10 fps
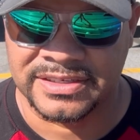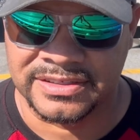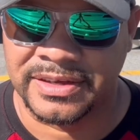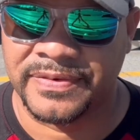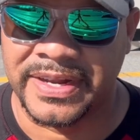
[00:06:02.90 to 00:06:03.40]
in
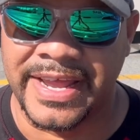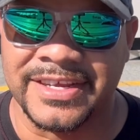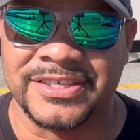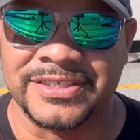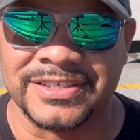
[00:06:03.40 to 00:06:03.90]
the
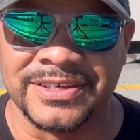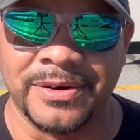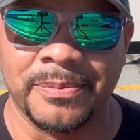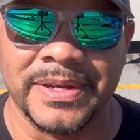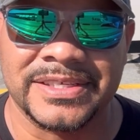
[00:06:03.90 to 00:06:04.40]
foundations a
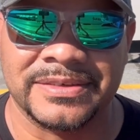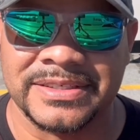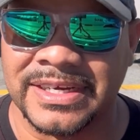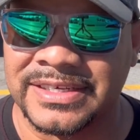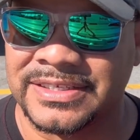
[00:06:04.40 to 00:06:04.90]
little bit
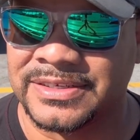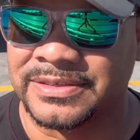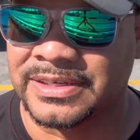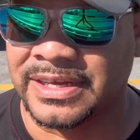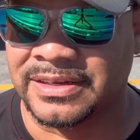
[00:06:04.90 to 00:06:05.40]
sometimes,
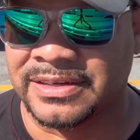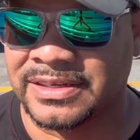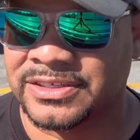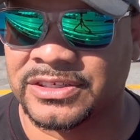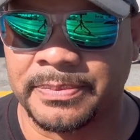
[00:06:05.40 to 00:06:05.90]
and
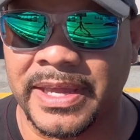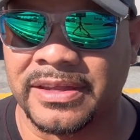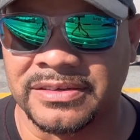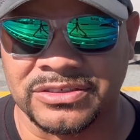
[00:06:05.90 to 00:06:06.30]
it's just making us